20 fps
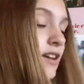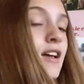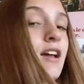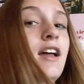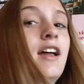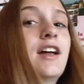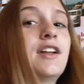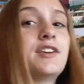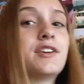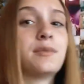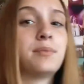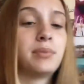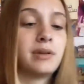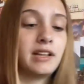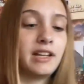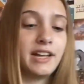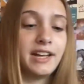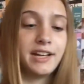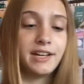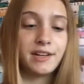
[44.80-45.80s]
and a
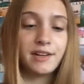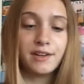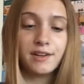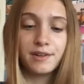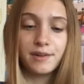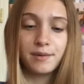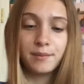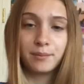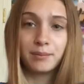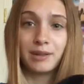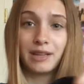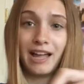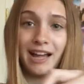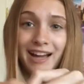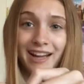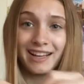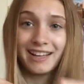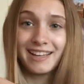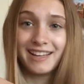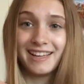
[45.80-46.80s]
plain
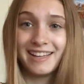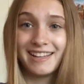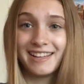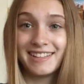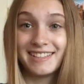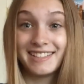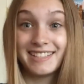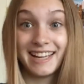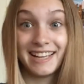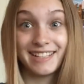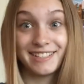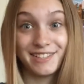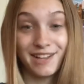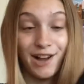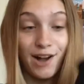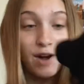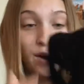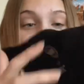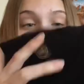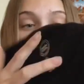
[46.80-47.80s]
black tank
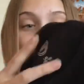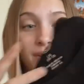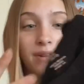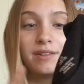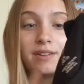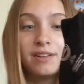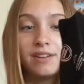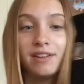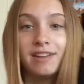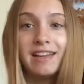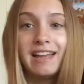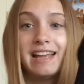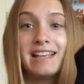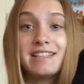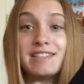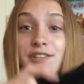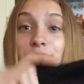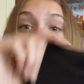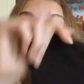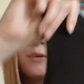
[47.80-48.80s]
top
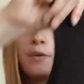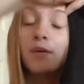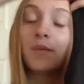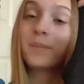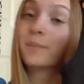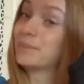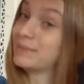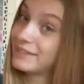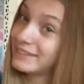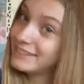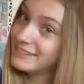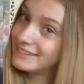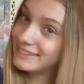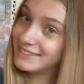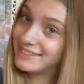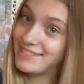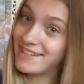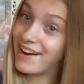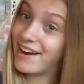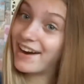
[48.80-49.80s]
to
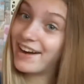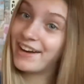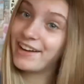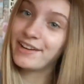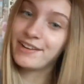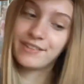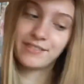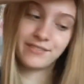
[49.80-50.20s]
bleach dye.